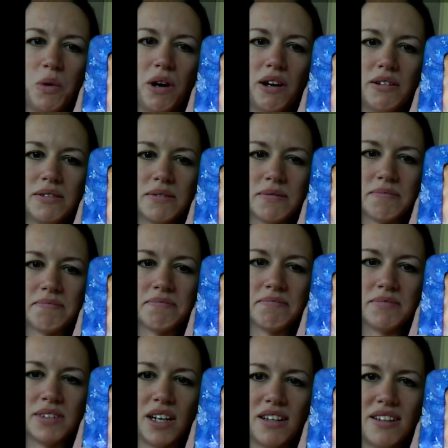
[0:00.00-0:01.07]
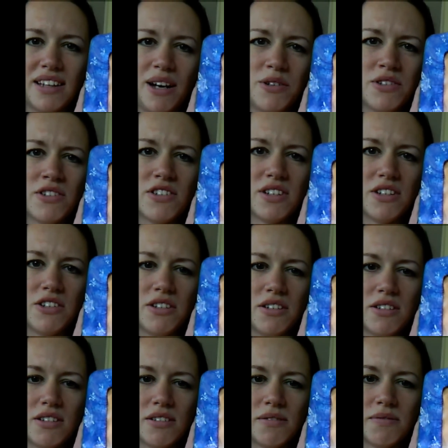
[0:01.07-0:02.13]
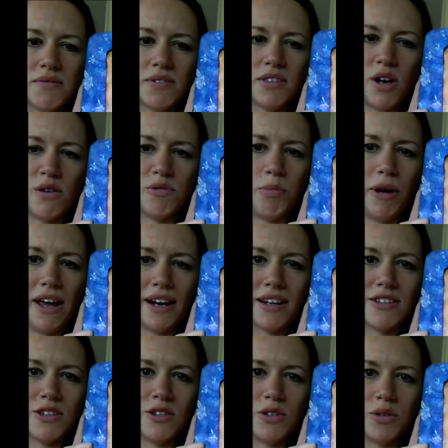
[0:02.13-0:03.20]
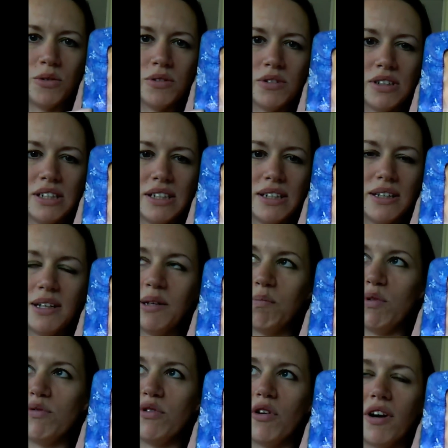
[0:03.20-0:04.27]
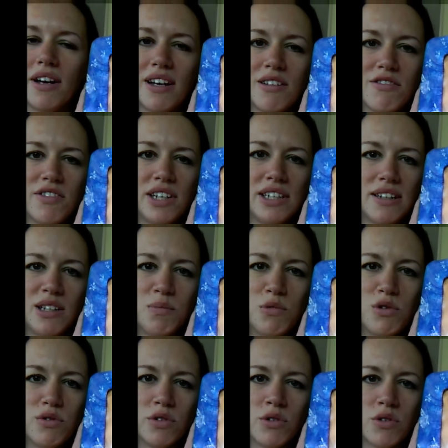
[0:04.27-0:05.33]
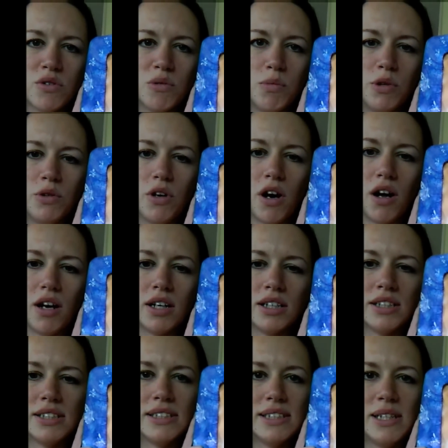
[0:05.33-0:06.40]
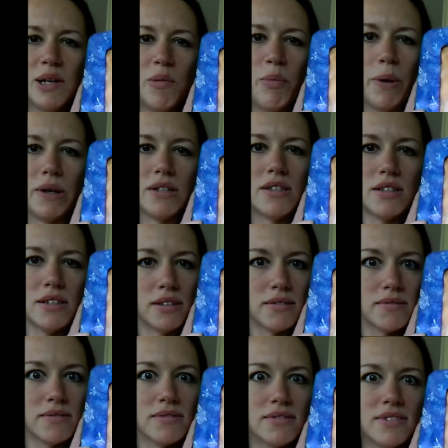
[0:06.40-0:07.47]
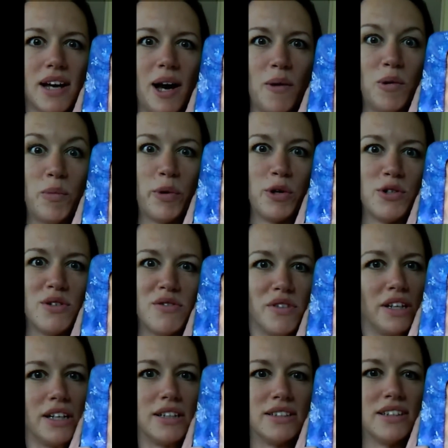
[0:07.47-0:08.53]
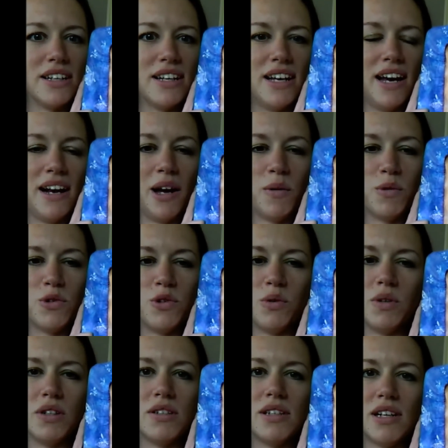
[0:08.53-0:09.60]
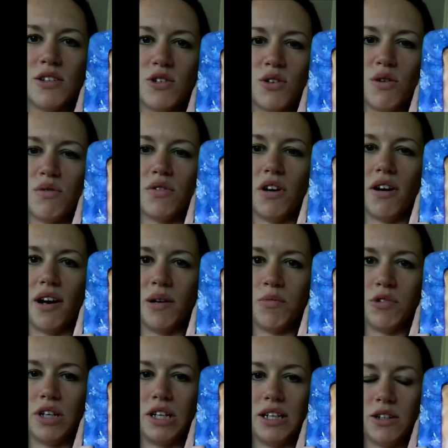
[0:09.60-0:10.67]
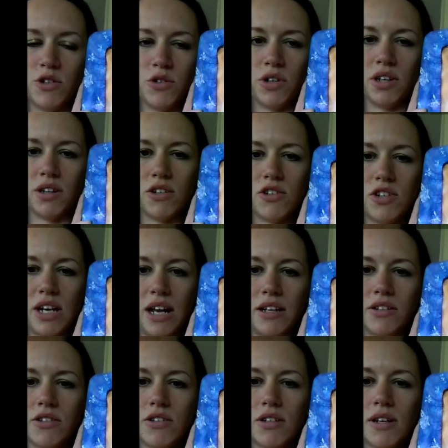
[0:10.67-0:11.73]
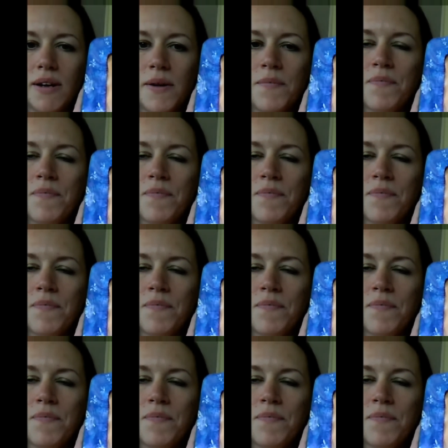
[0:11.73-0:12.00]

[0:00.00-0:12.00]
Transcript: wow, 1,000 stitches of black to do before I can finally move on to a blue color, but I will persevere and I will do it, and so far I'm really enjoying this challenge.